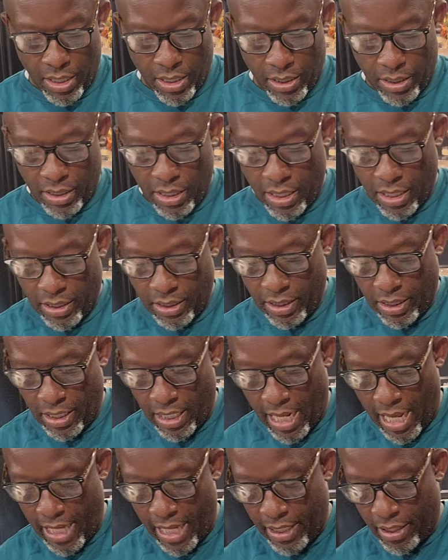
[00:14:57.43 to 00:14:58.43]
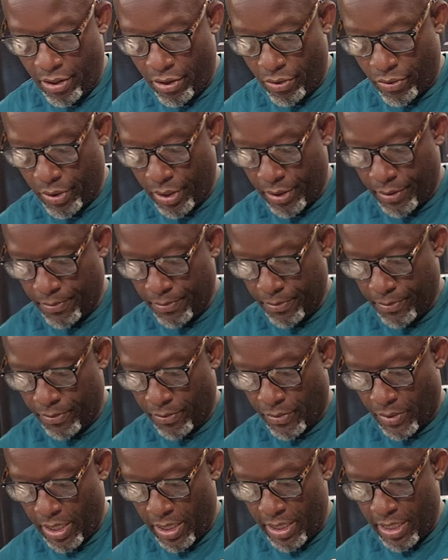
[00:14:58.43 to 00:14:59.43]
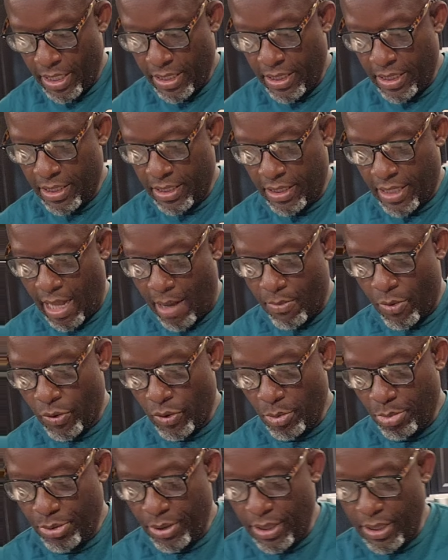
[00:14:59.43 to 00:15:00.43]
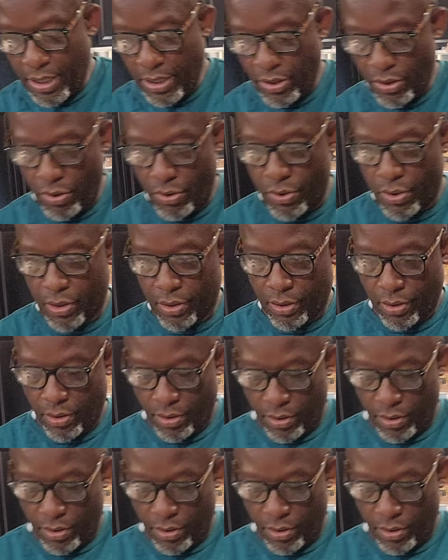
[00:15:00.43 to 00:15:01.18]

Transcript: Just a light coating And this is, I'm only putting this on